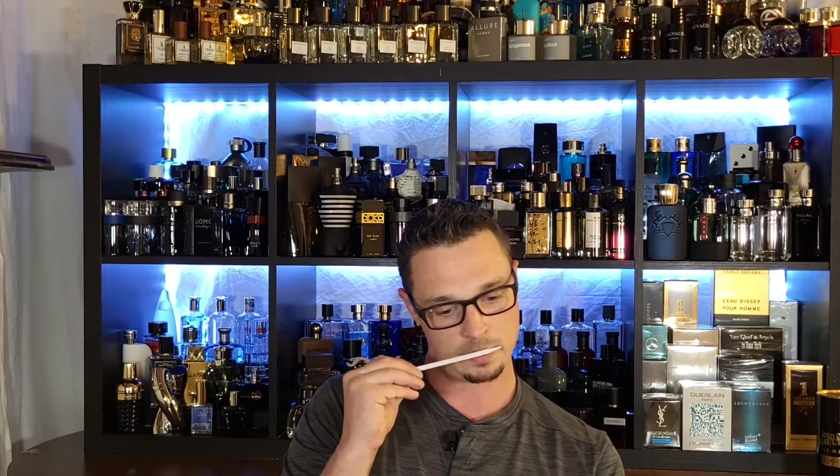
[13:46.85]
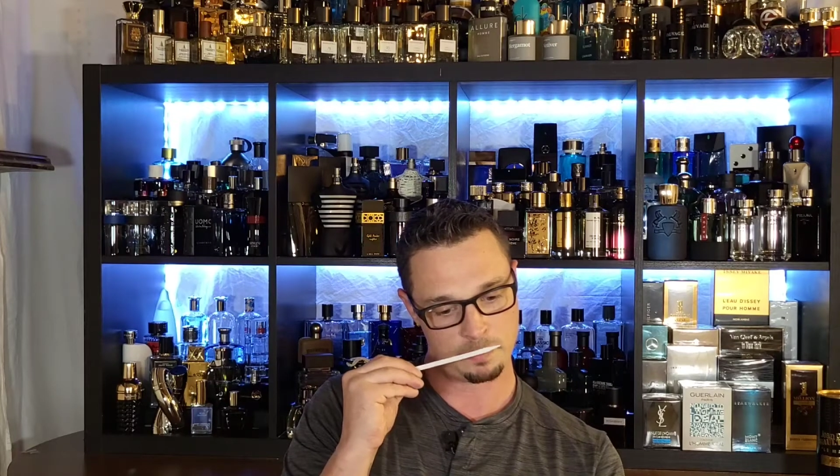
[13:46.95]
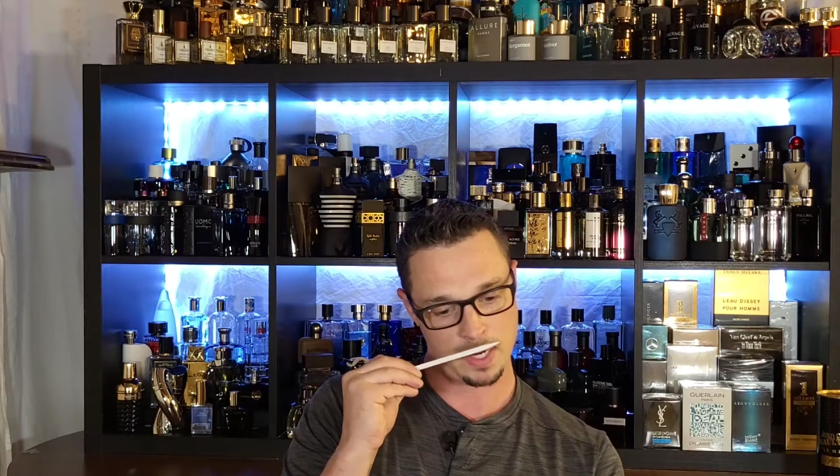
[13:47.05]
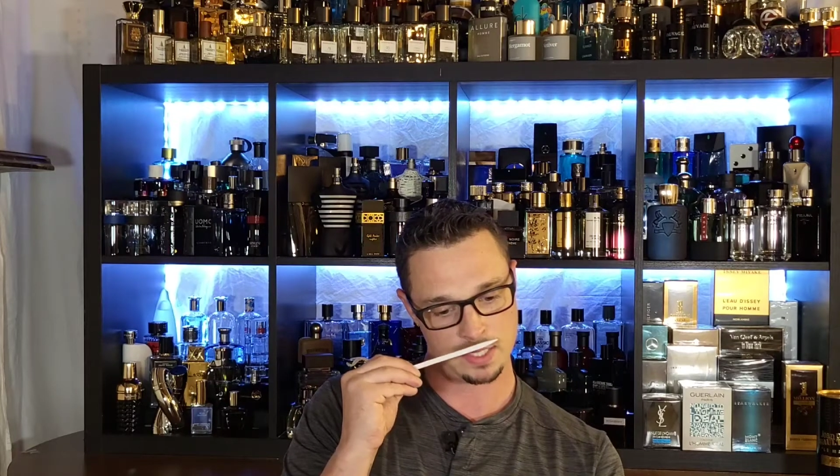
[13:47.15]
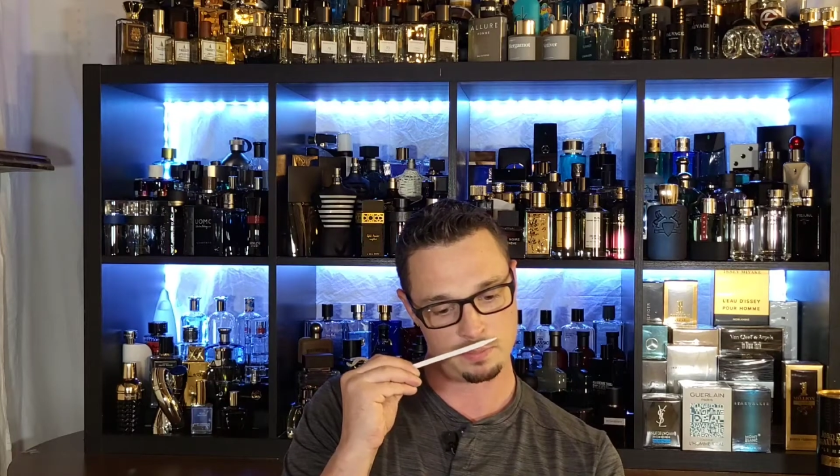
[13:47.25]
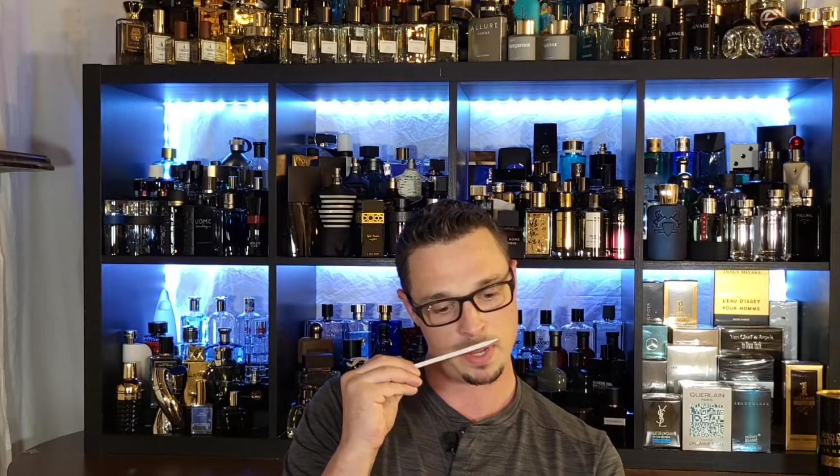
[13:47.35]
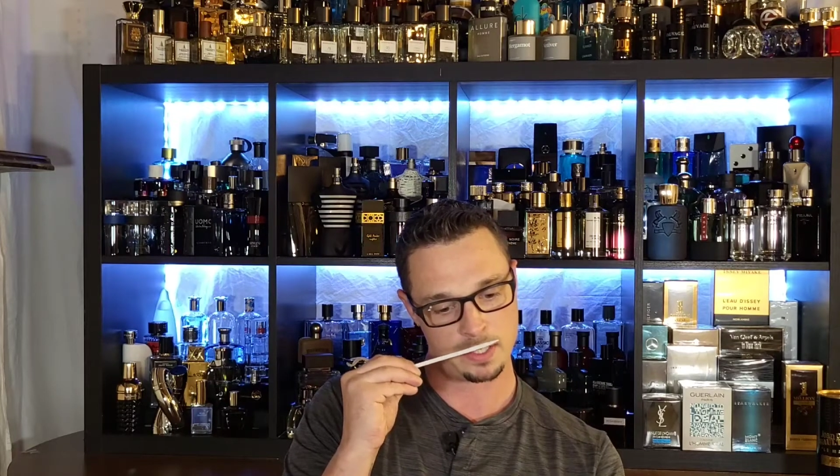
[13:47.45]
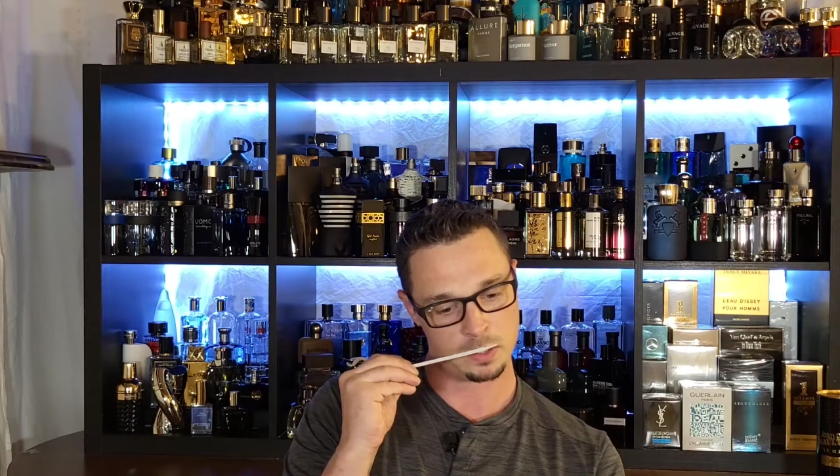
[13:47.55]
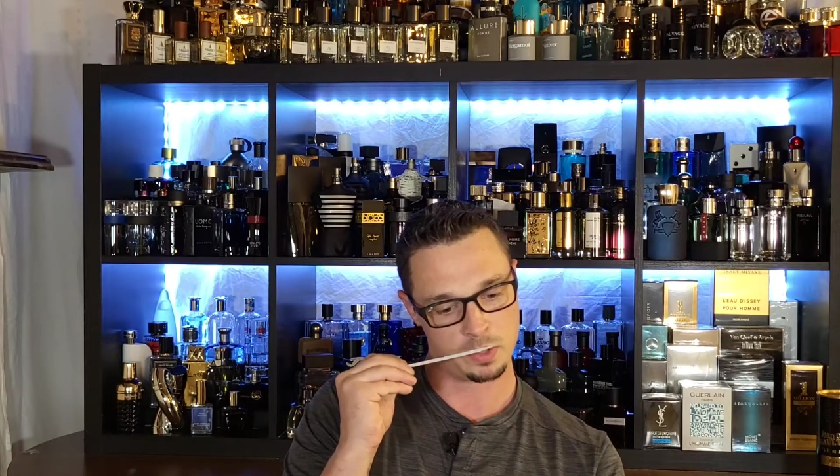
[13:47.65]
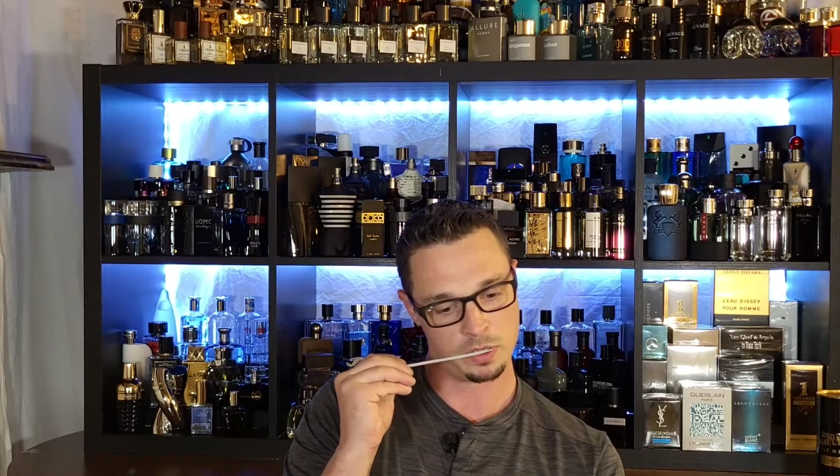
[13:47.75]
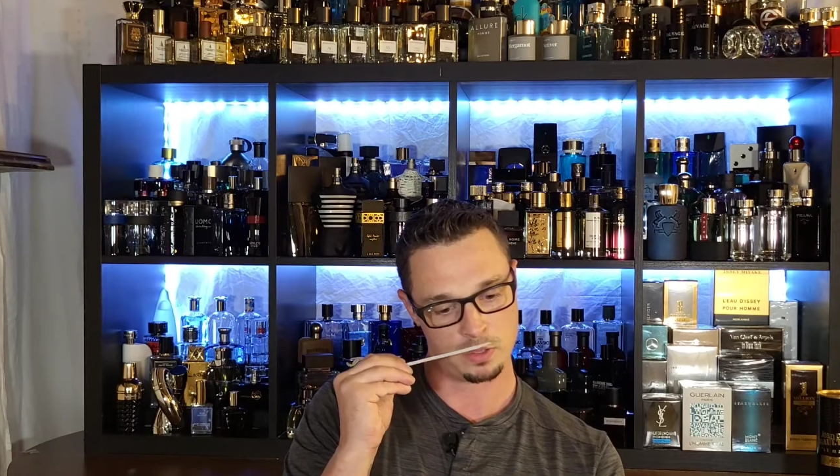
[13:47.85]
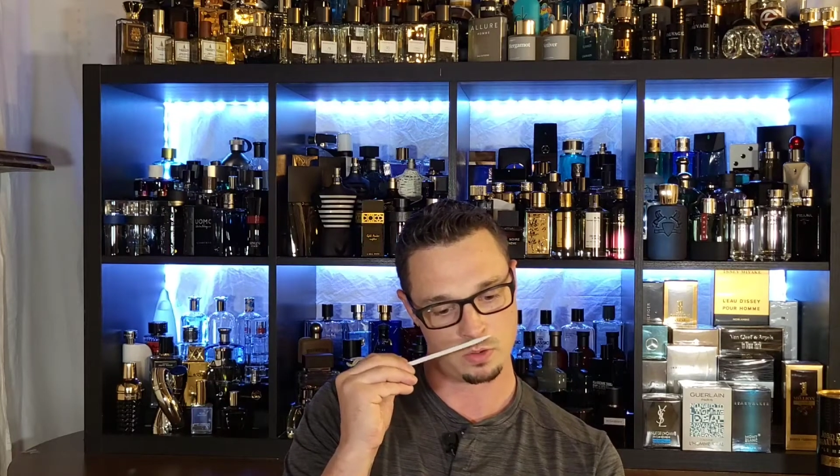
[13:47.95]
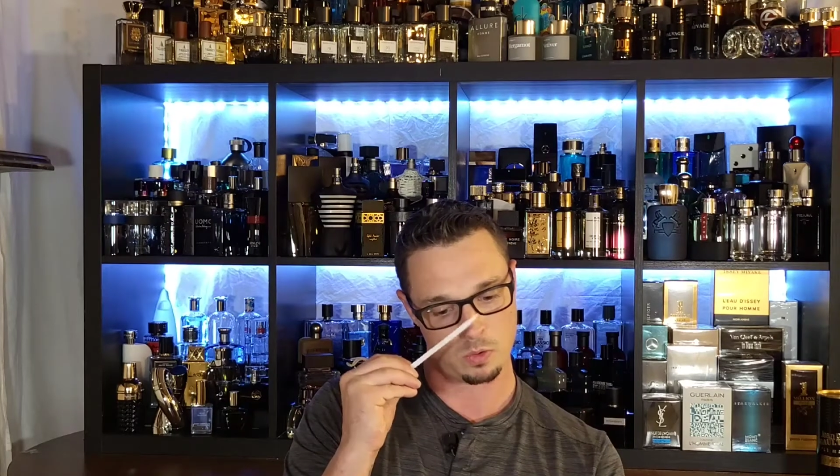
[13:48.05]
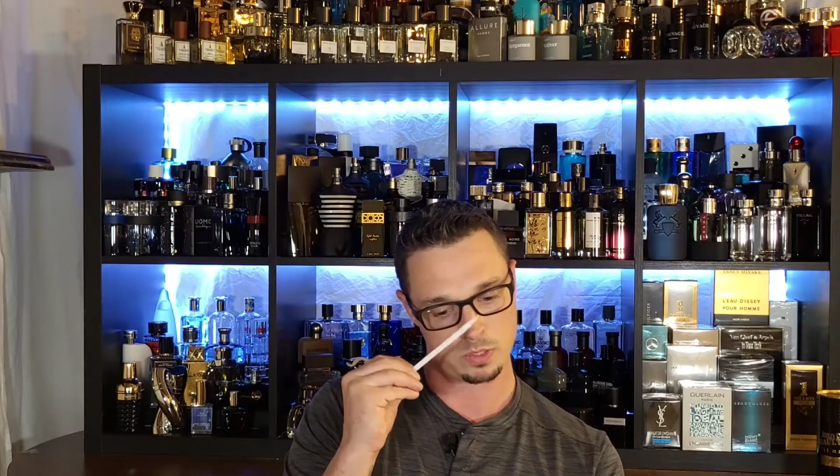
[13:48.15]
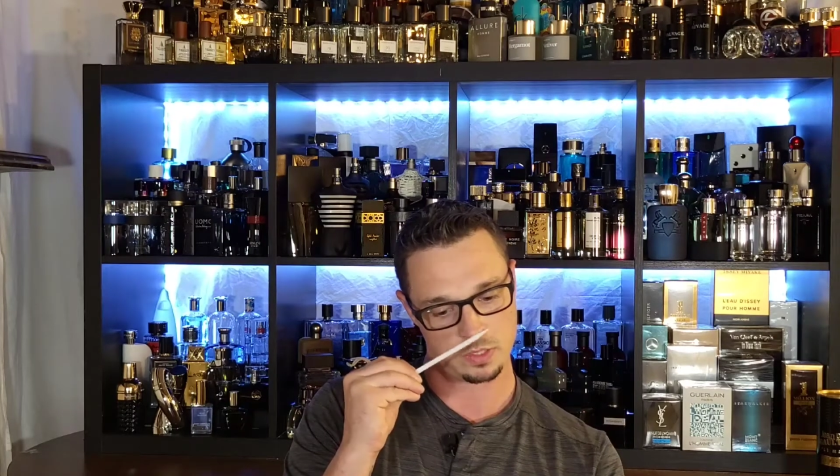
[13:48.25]
spicy benzoin or,
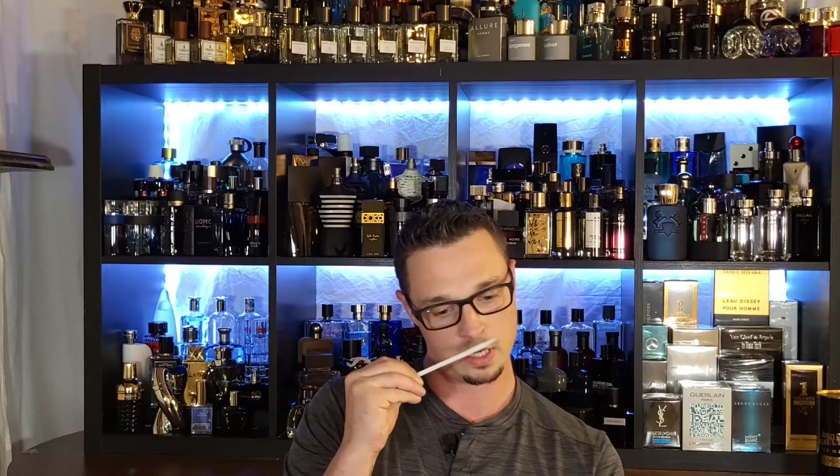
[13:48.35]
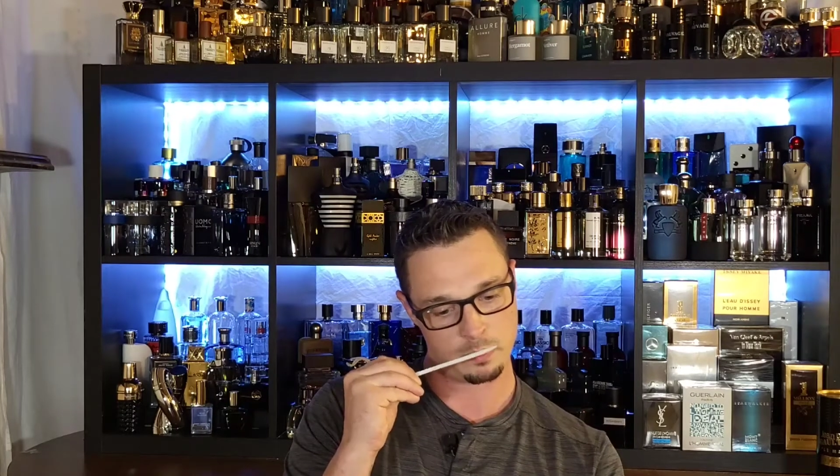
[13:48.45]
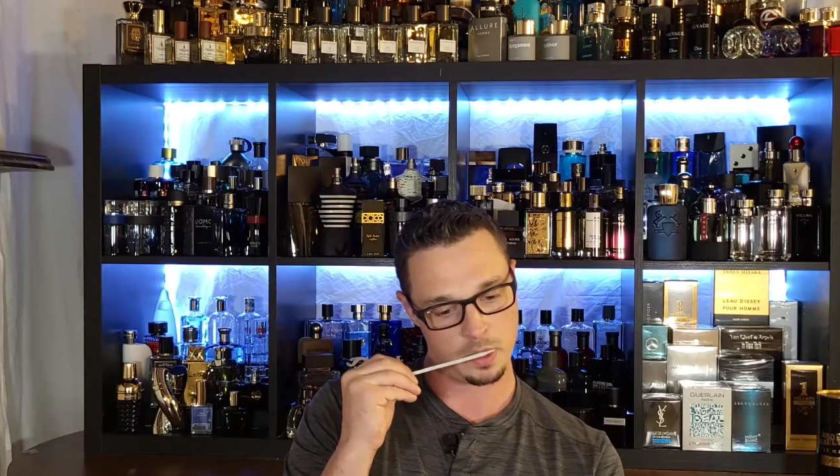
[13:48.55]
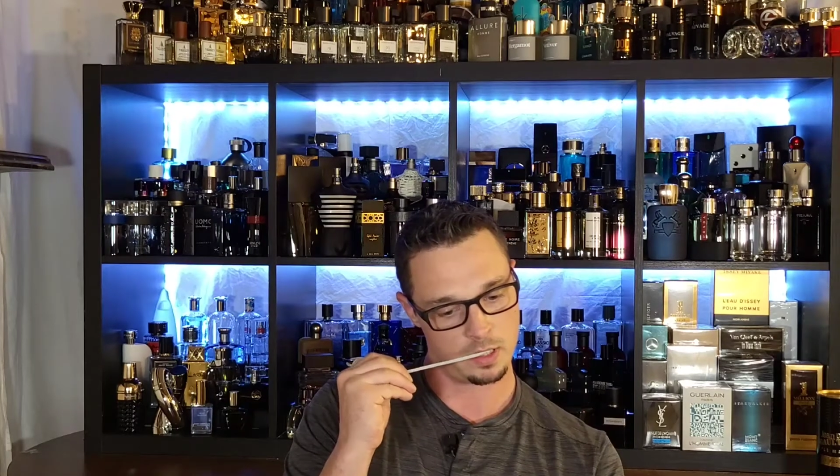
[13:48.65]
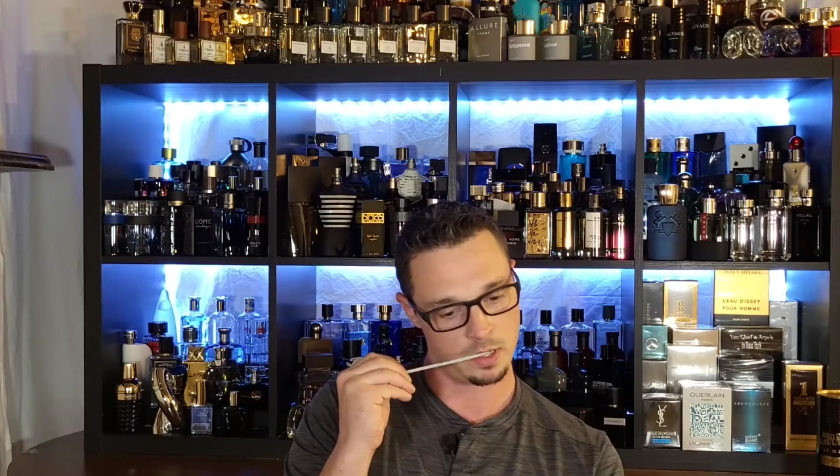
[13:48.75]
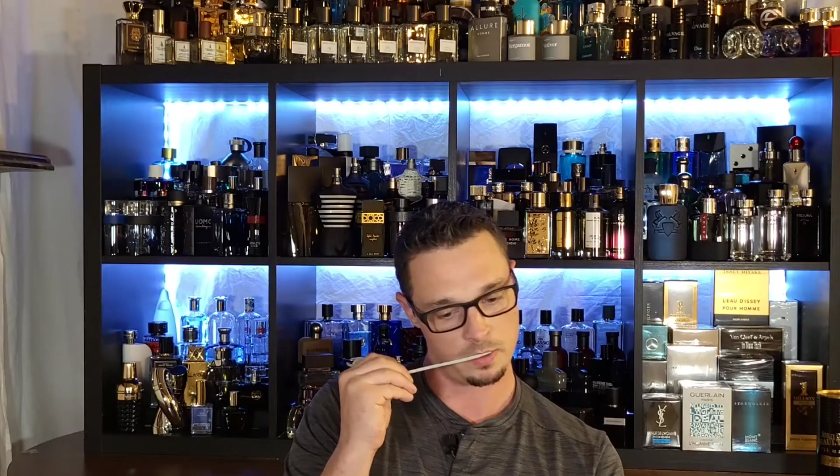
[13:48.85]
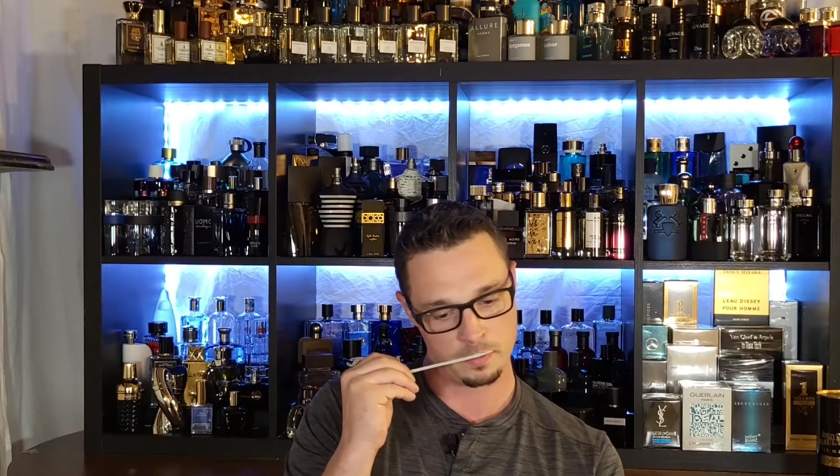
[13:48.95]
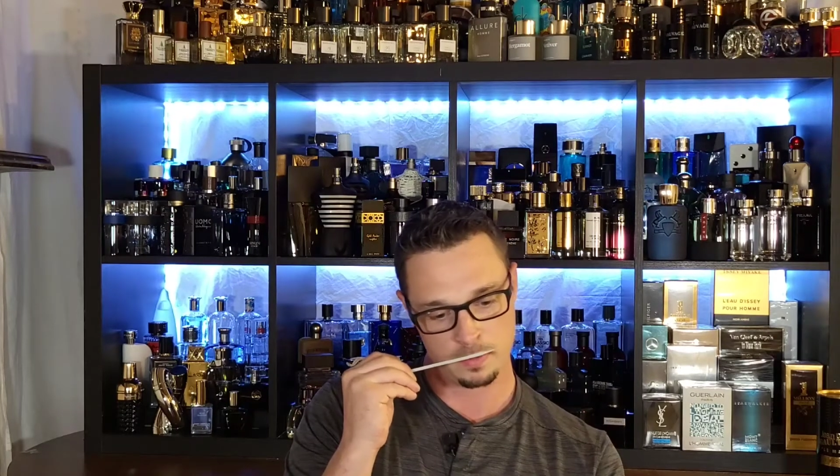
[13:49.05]
or cinnamon that